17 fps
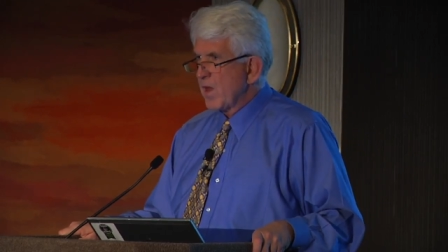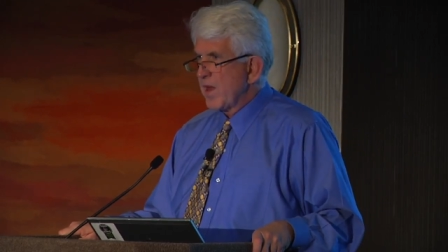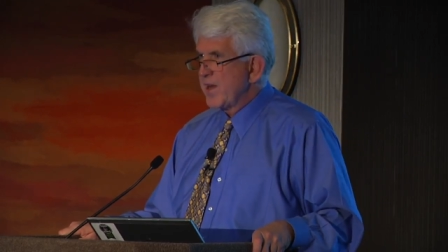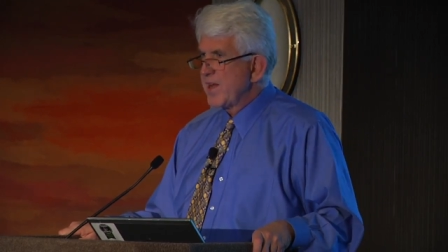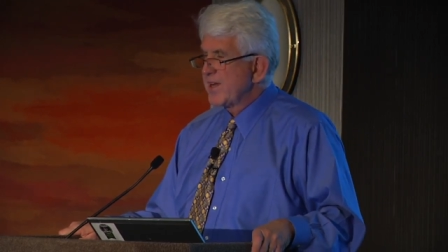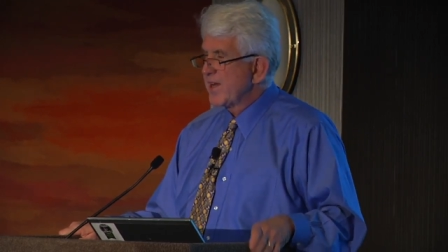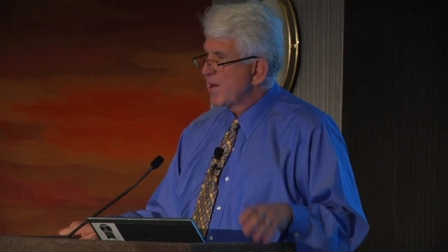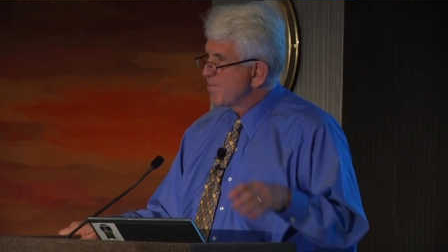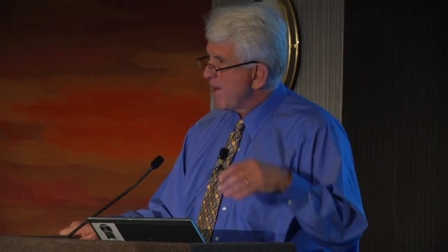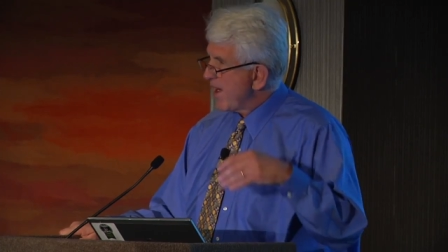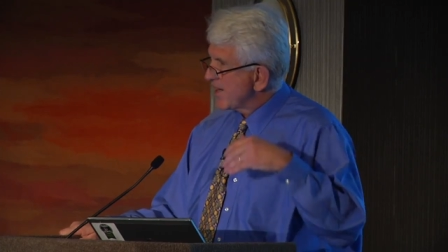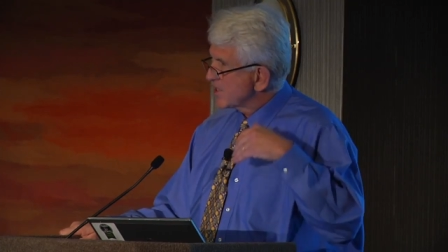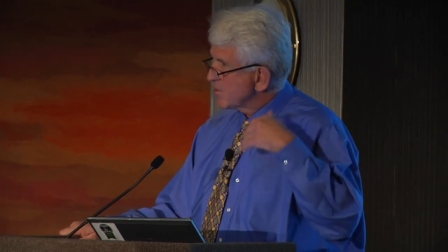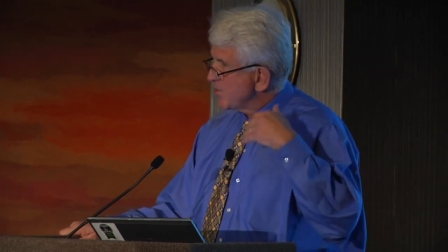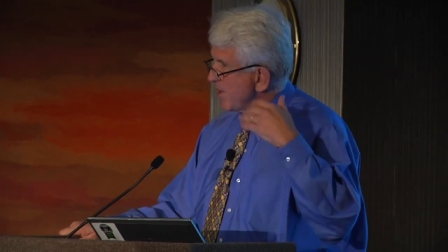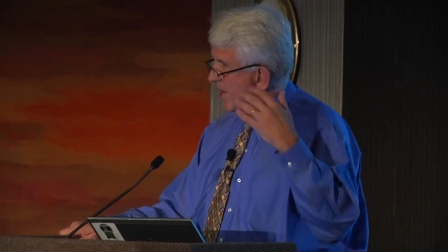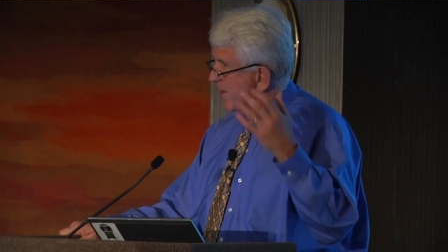And he got
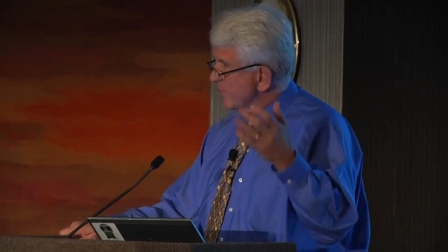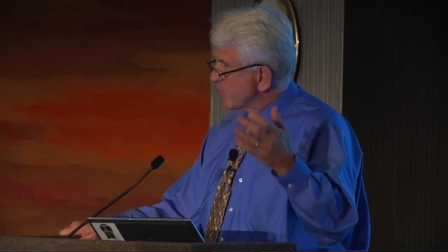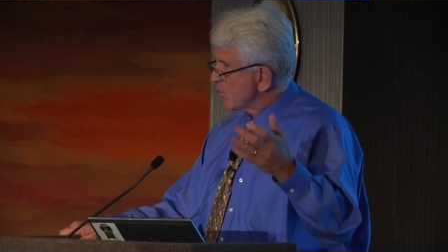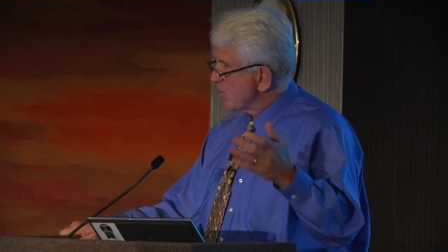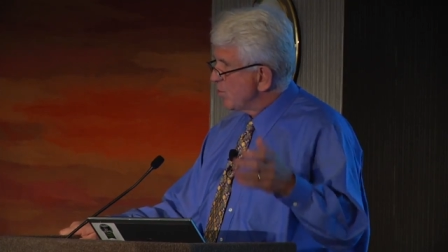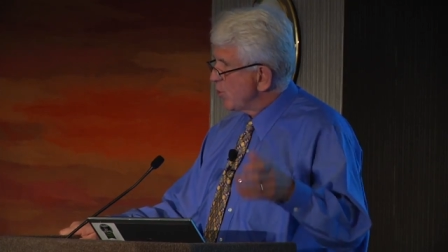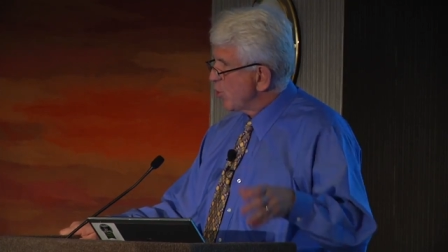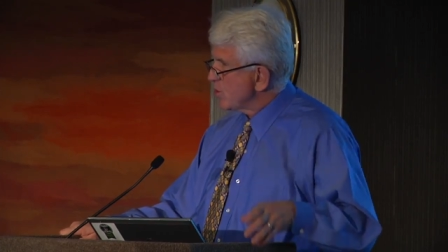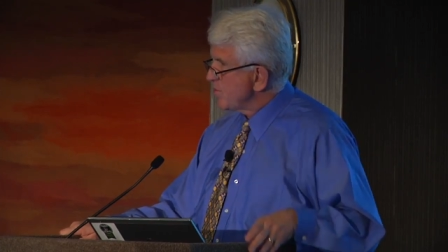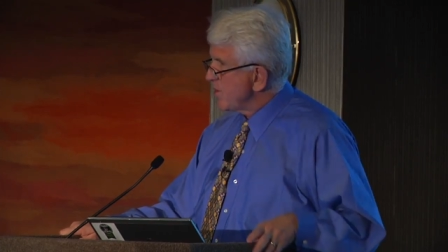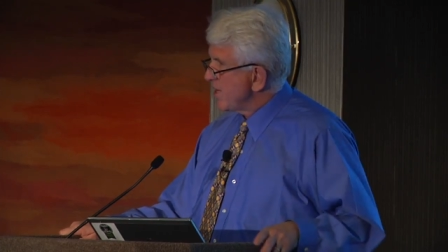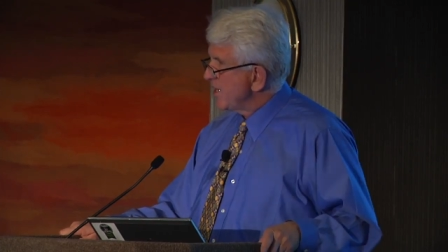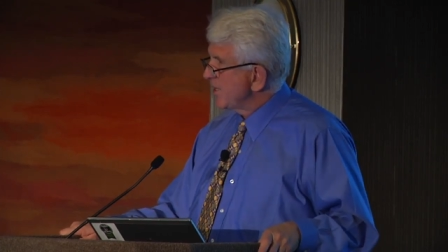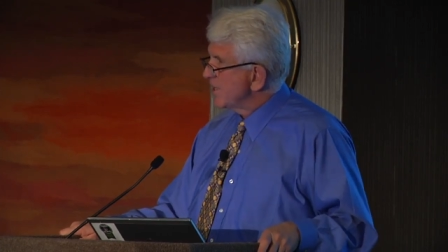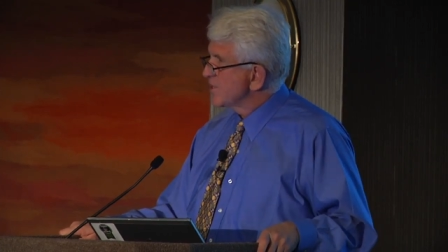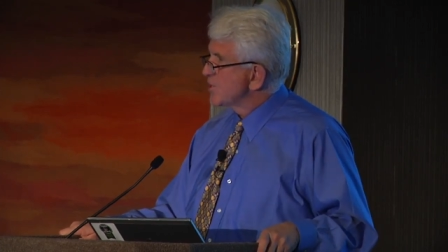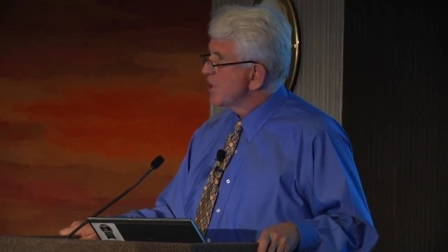back to me after a board
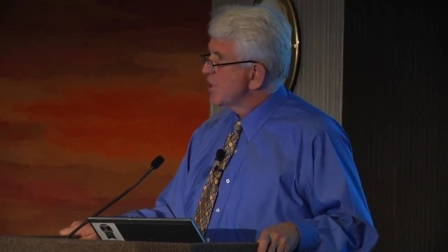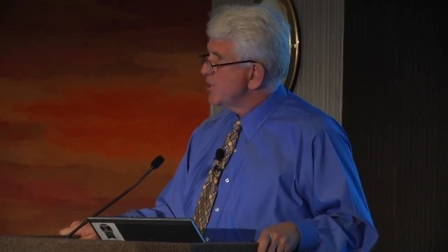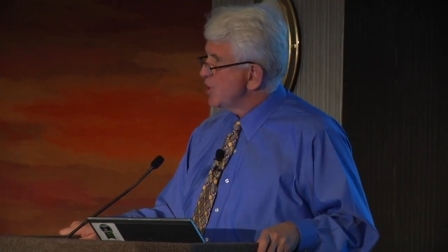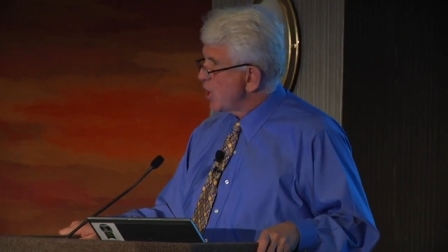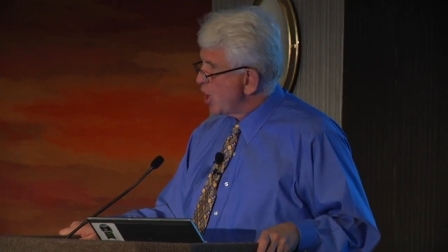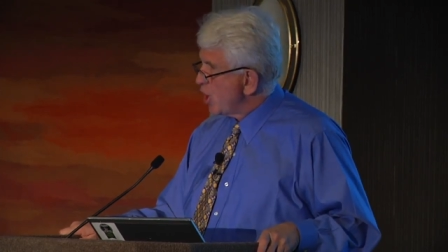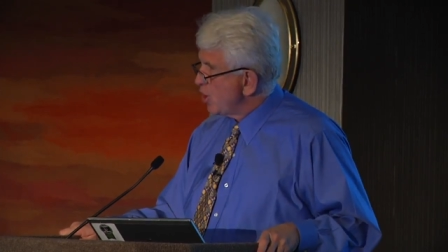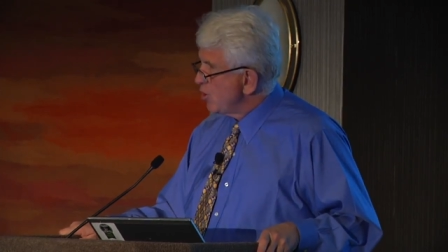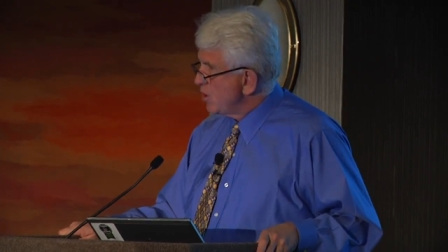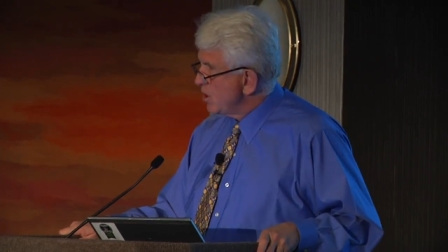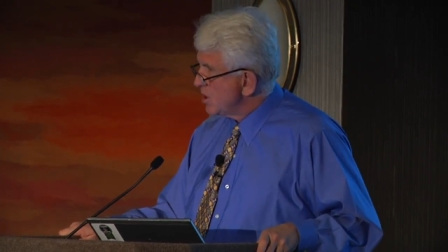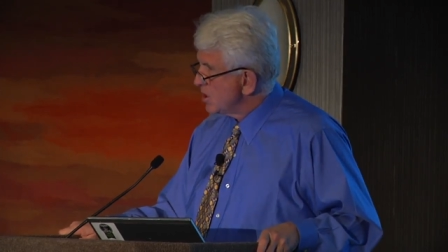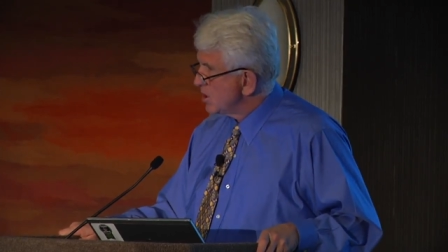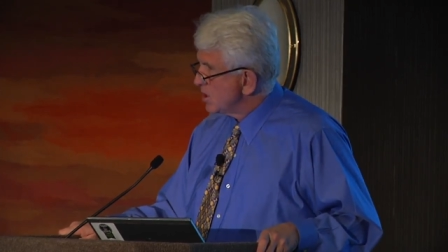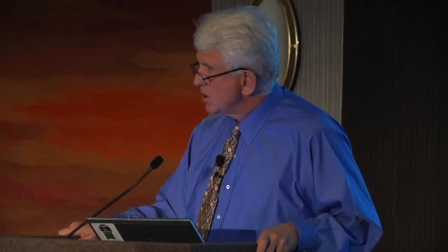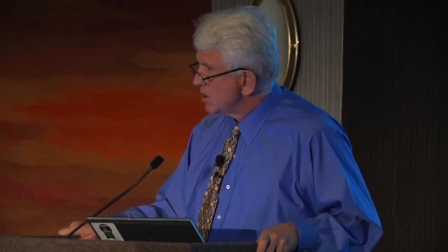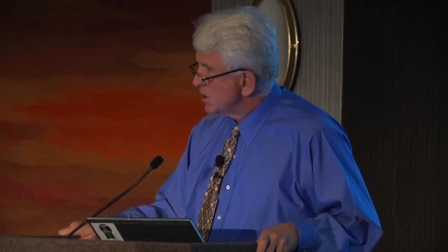meeting and said,
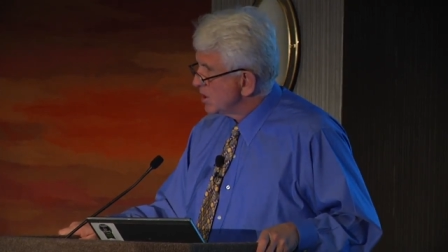no,